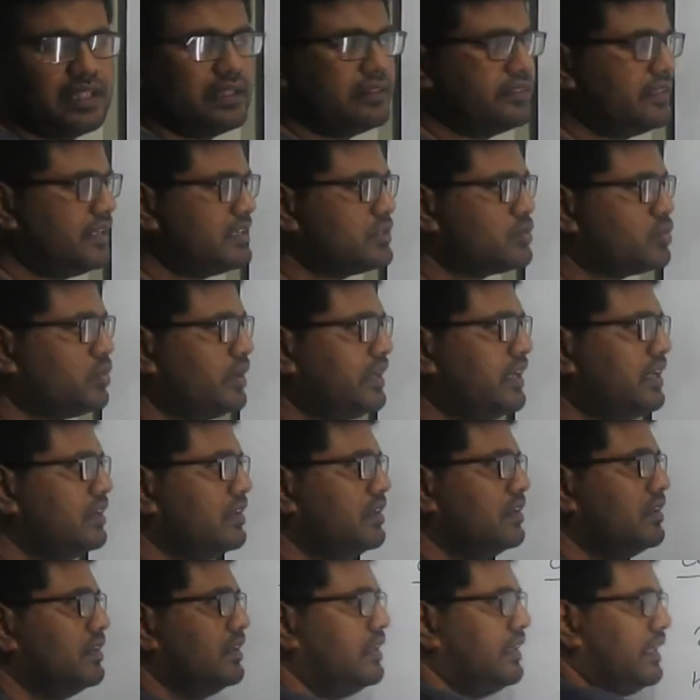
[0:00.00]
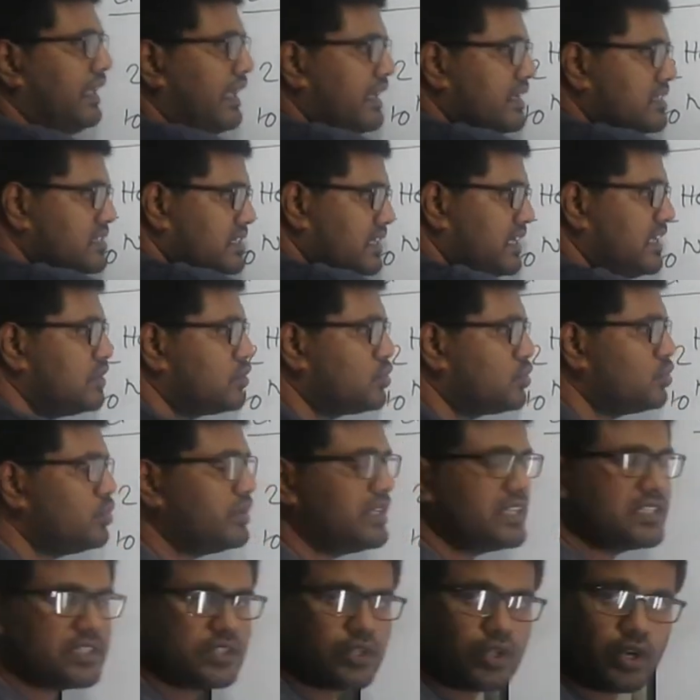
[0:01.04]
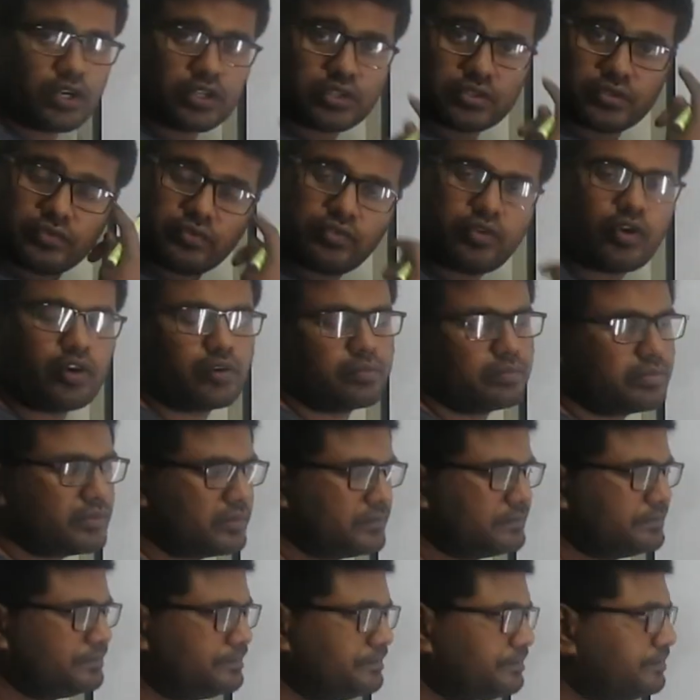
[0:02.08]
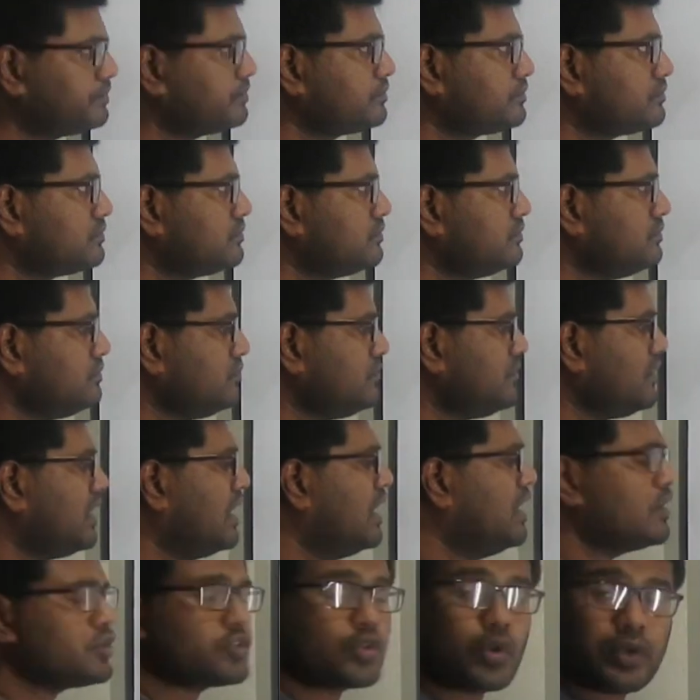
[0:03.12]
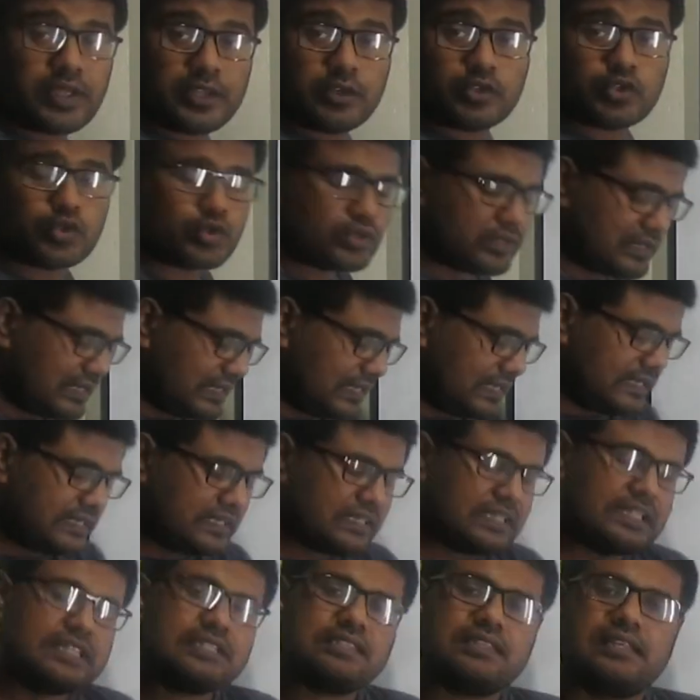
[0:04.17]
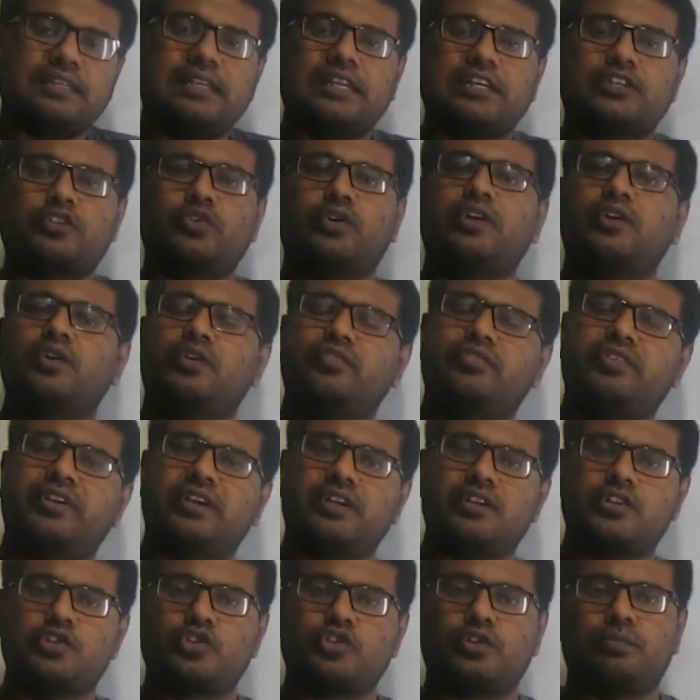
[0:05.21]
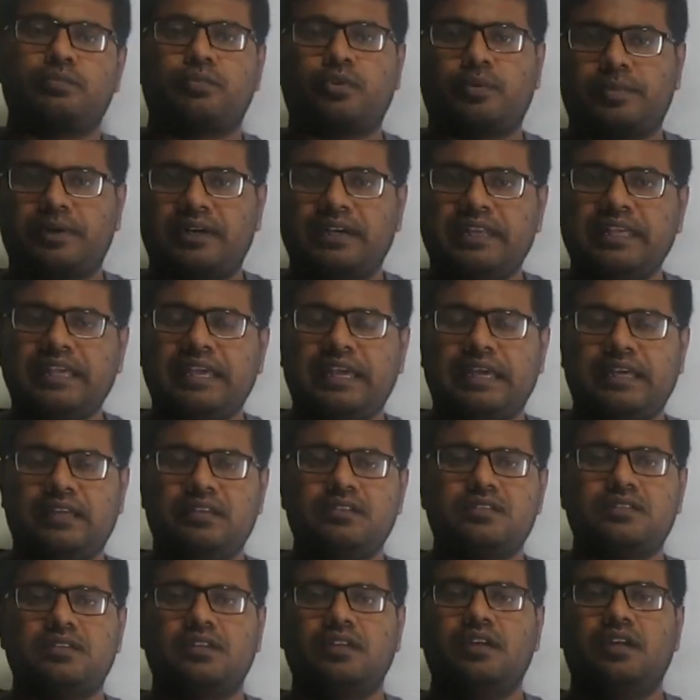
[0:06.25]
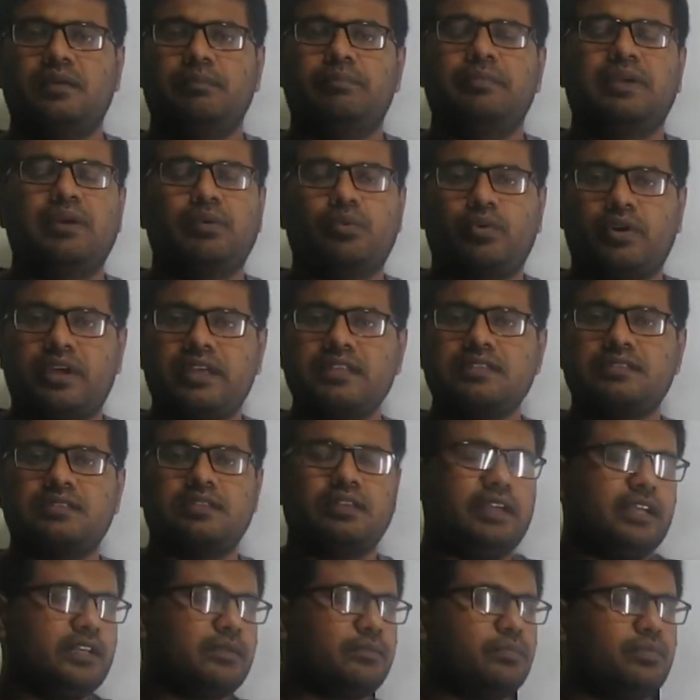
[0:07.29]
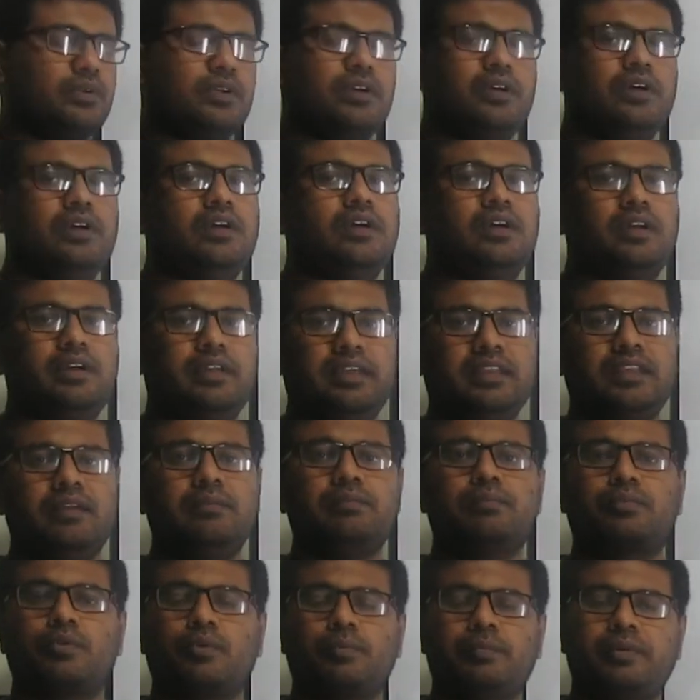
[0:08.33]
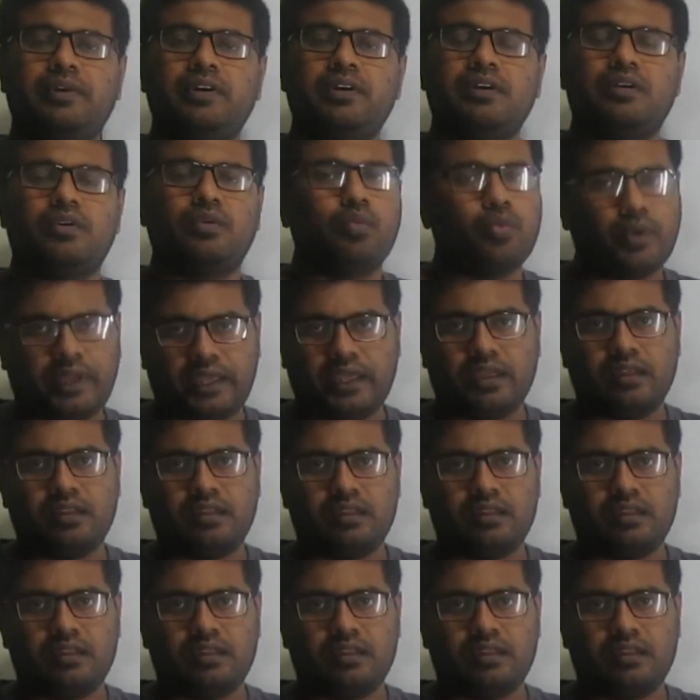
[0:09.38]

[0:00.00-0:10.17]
That's why He2 is not formed. So you should learn this electronic configuration properly and memorize it in a proper way.